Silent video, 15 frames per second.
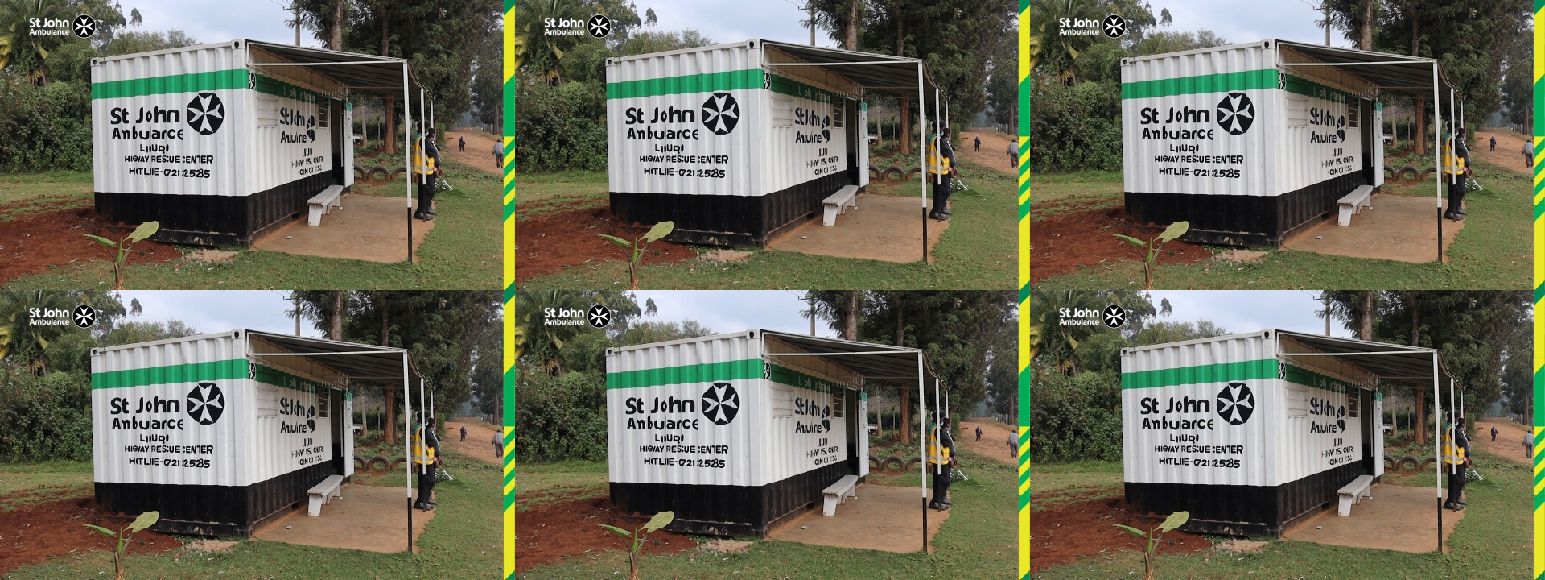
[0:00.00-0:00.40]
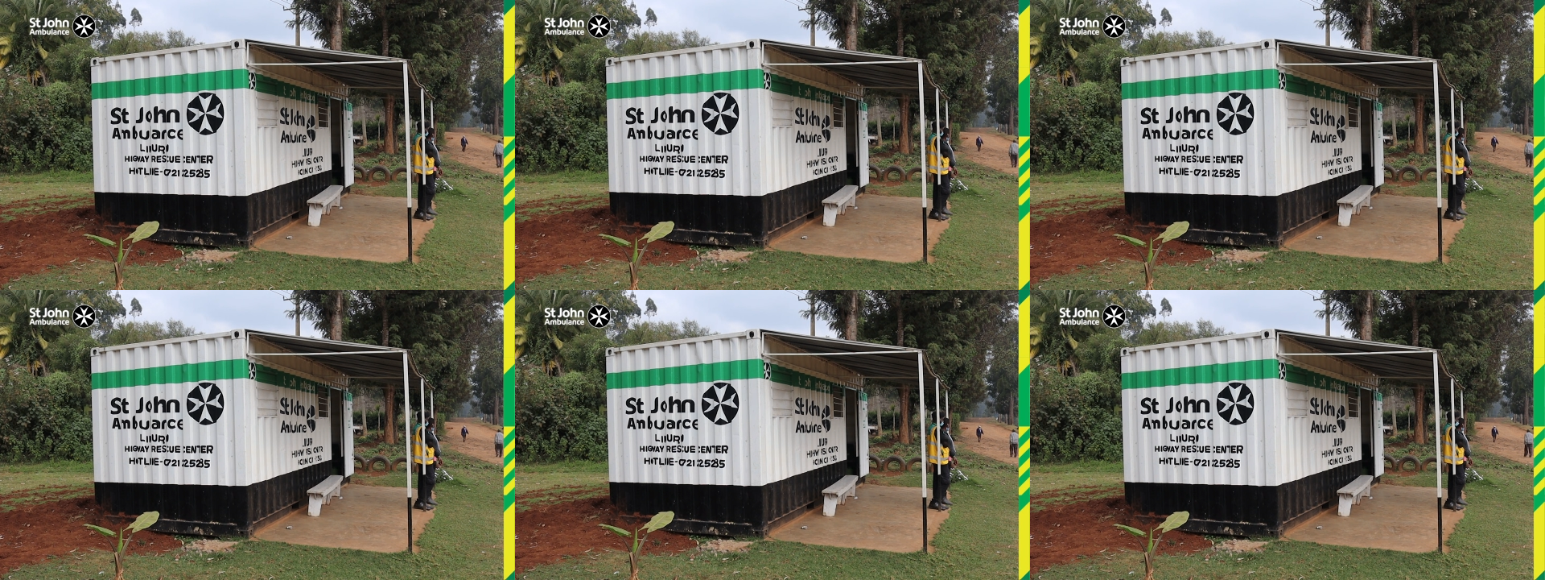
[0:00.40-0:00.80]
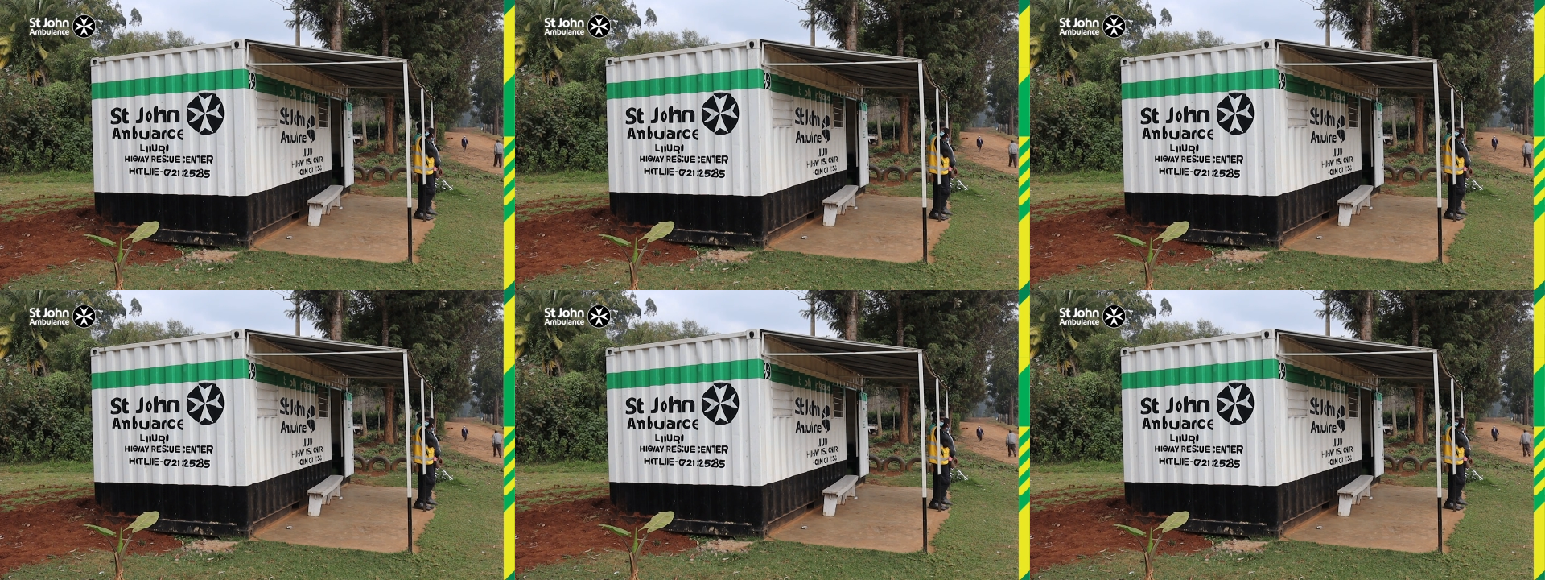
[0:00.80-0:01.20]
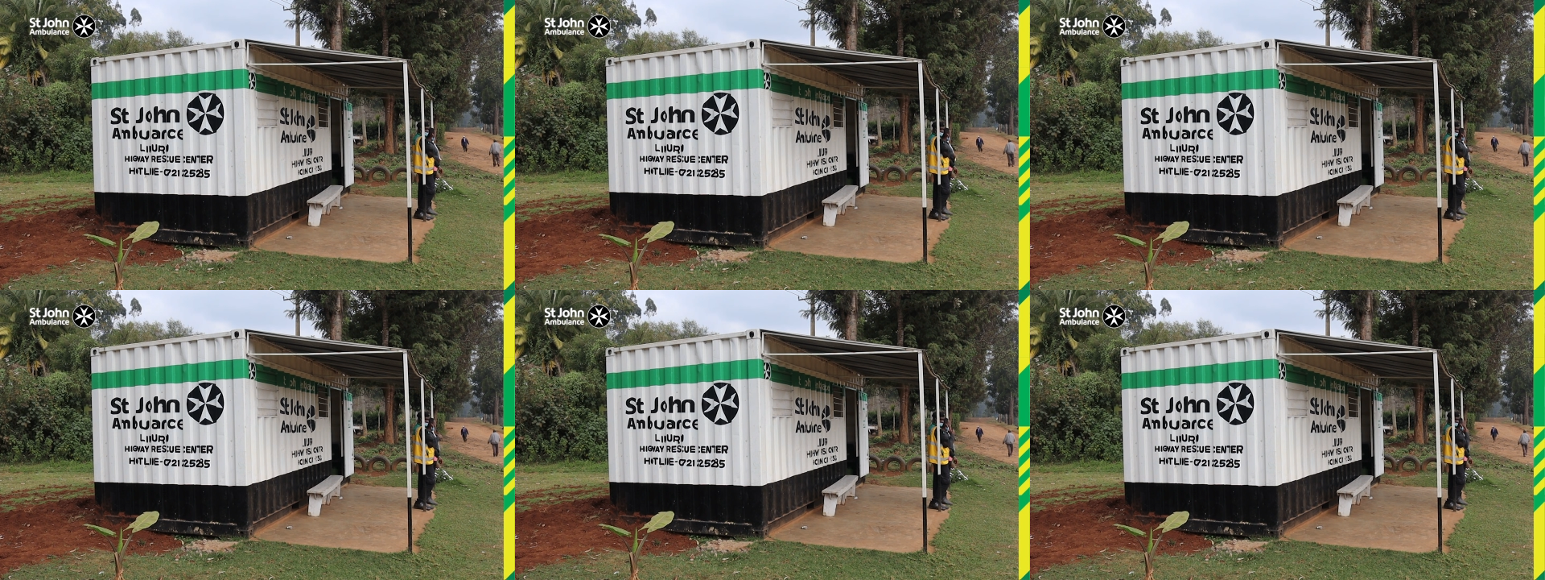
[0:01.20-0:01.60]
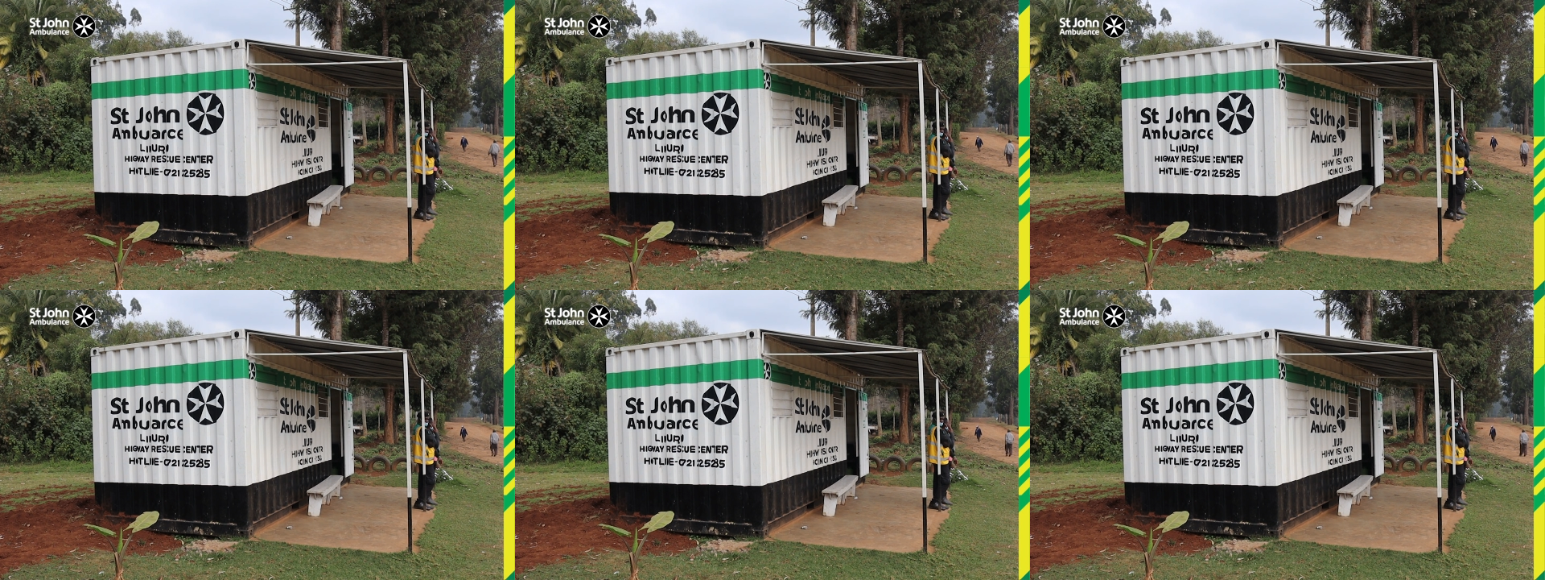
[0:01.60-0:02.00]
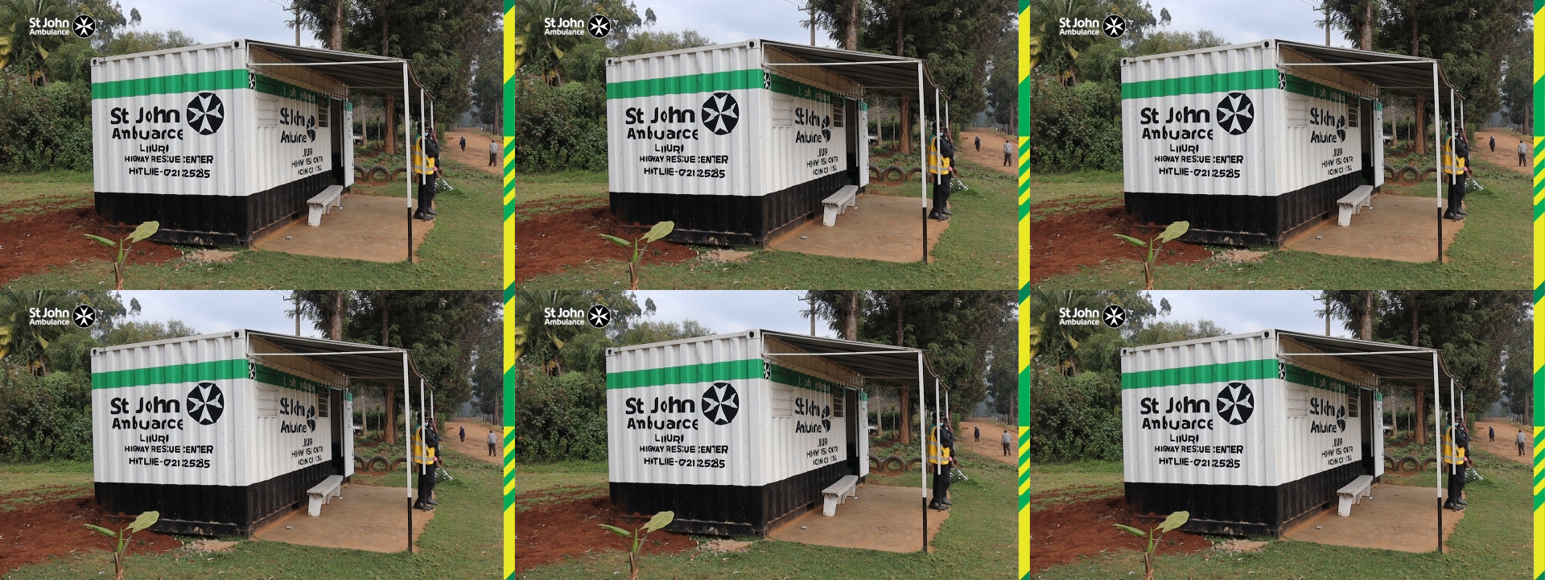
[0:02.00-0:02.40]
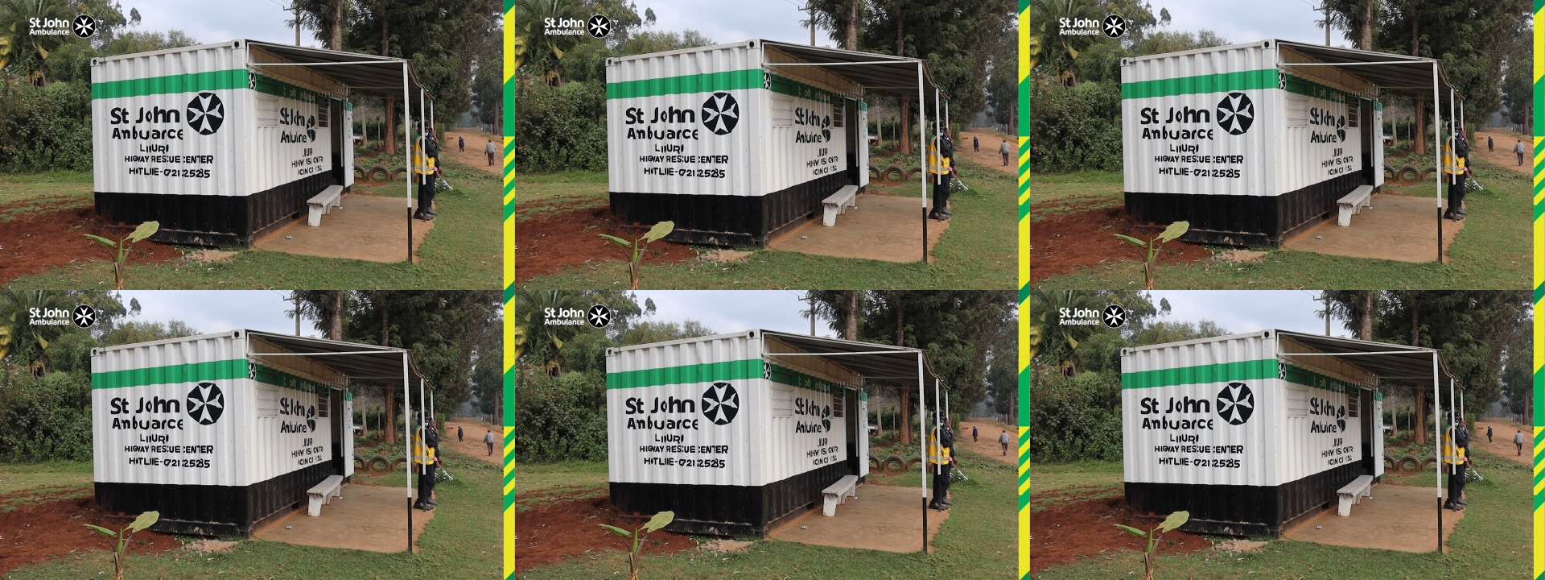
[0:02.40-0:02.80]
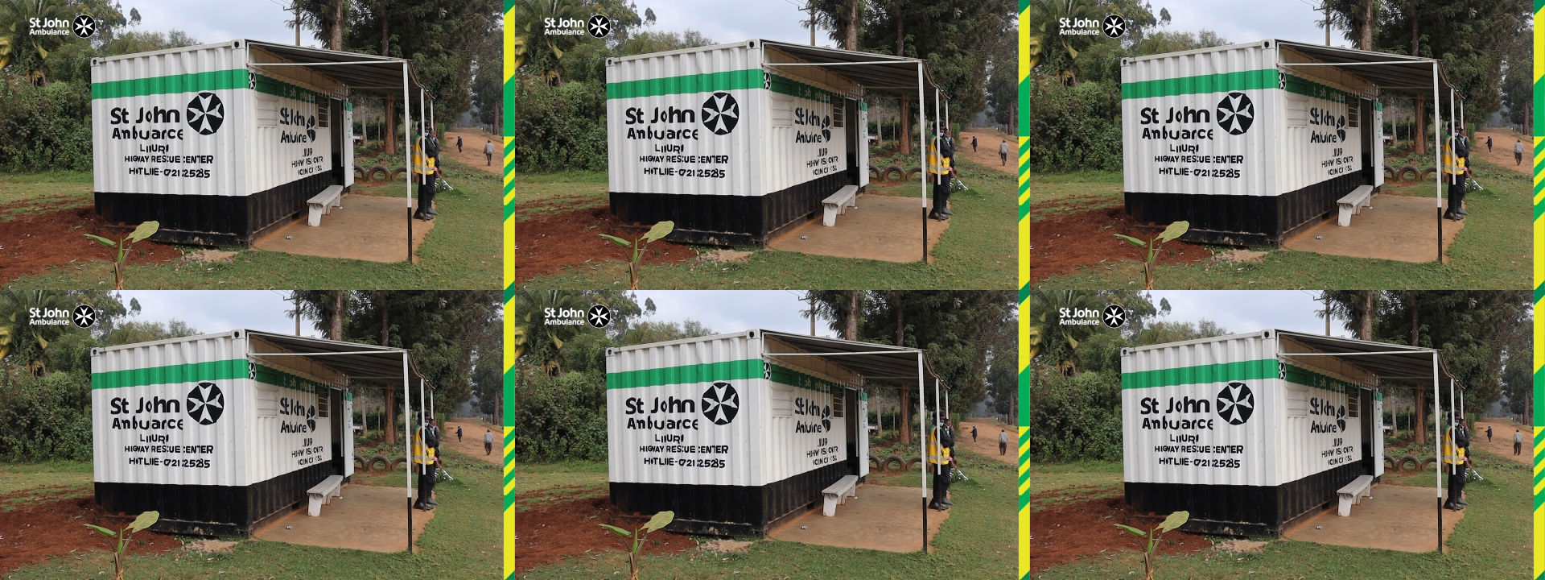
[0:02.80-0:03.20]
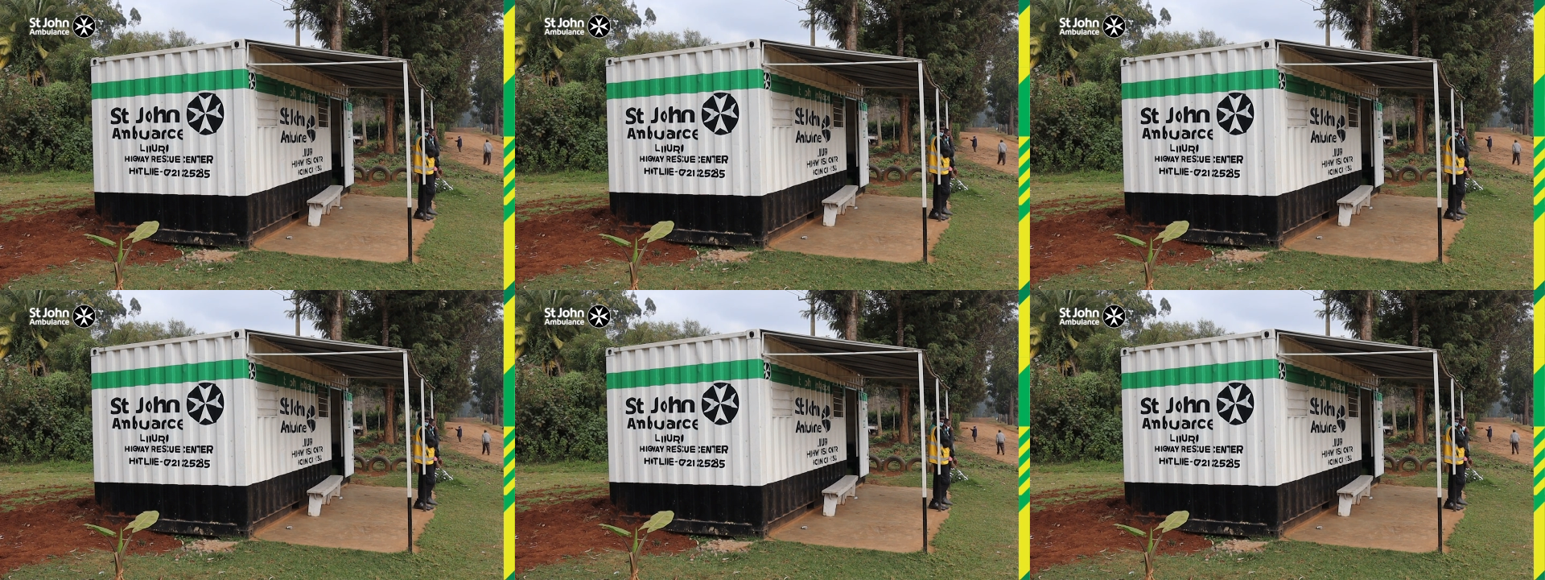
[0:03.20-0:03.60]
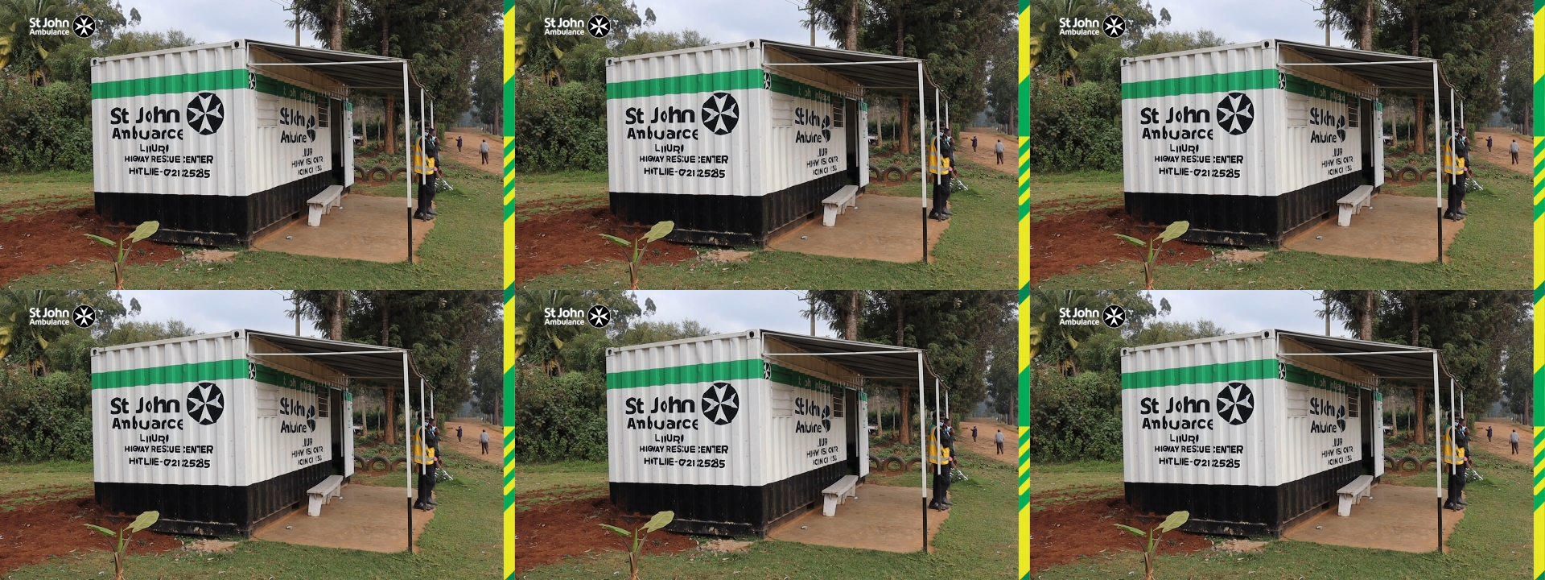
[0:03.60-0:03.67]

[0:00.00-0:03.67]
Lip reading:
(no speaker visible)